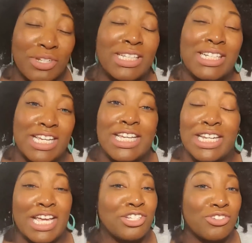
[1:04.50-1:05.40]
really did
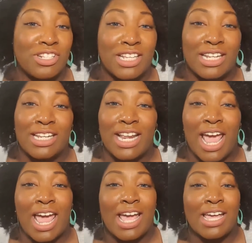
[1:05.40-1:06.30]
get interested
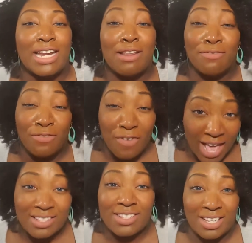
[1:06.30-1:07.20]
and
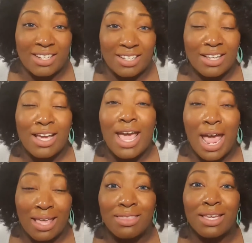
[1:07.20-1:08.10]
invested
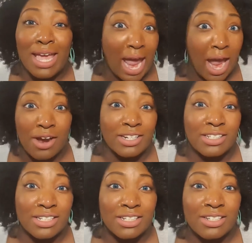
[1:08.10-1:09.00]
in the
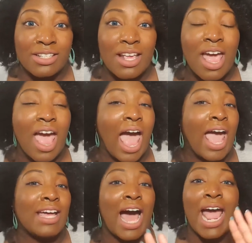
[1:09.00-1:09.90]
characters.
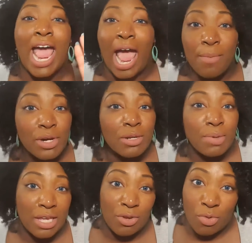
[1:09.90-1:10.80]
And I am going to
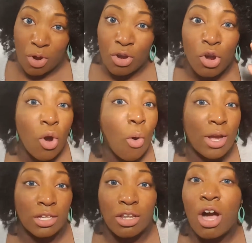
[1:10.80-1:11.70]
be
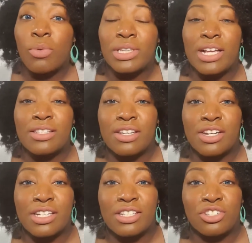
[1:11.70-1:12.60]
going along with that
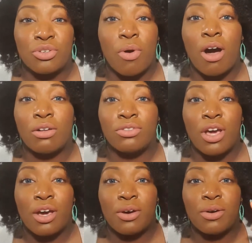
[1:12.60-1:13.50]
series, as you all
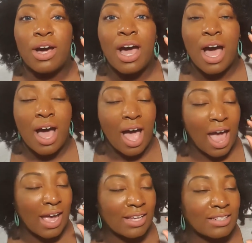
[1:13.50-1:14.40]
know.
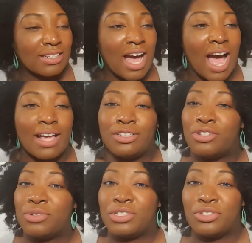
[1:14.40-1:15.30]
And I
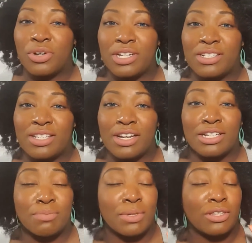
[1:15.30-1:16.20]
do enjoy this
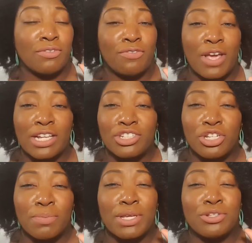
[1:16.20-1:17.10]
series, but the
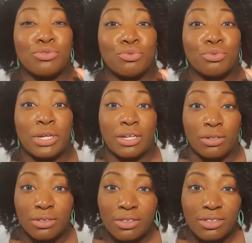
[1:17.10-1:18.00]
fanship is
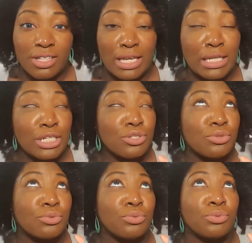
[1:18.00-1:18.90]
real. It
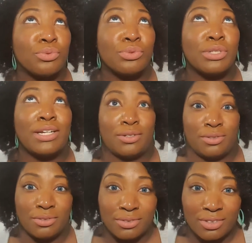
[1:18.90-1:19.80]
is real.